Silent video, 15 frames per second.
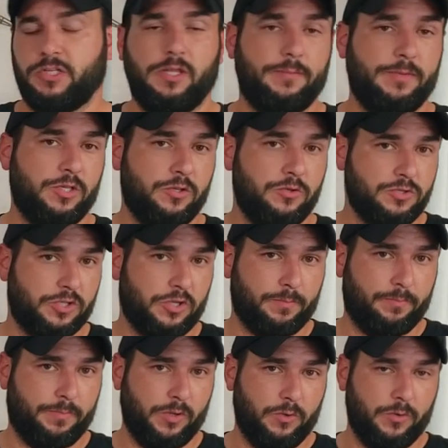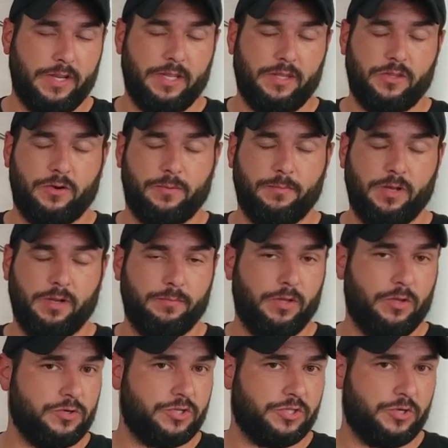to let me use their boat and their mud
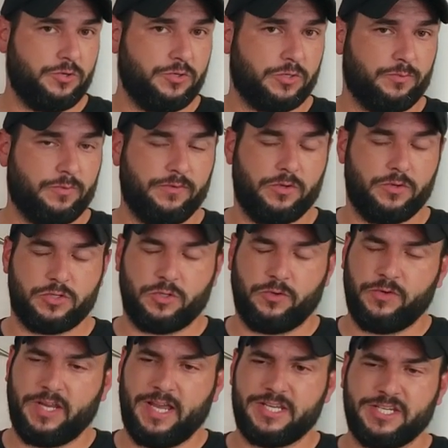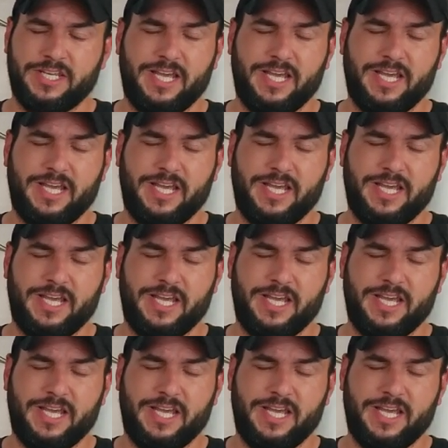motors to do some reviews. So if you guys